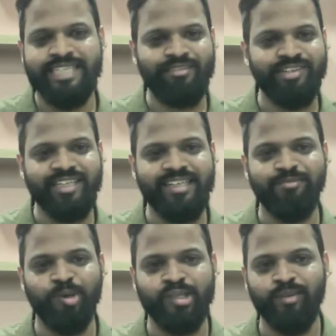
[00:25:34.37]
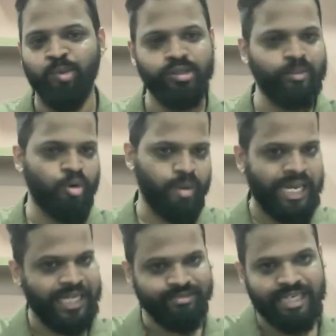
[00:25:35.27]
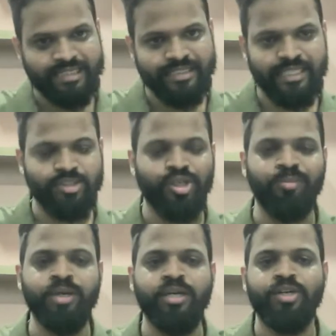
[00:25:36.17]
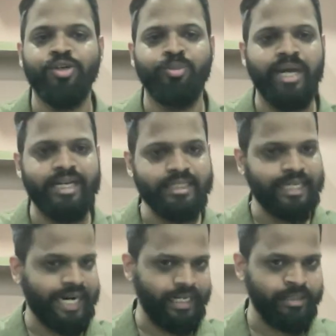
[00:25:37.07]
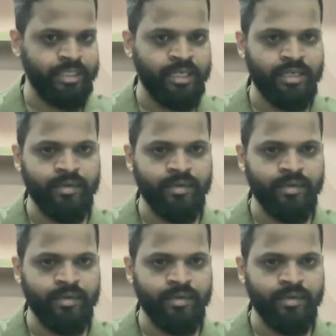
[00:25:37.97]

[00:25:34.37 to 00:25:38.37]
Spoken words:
definitely important both in mobile as well as in desktop to maintain the right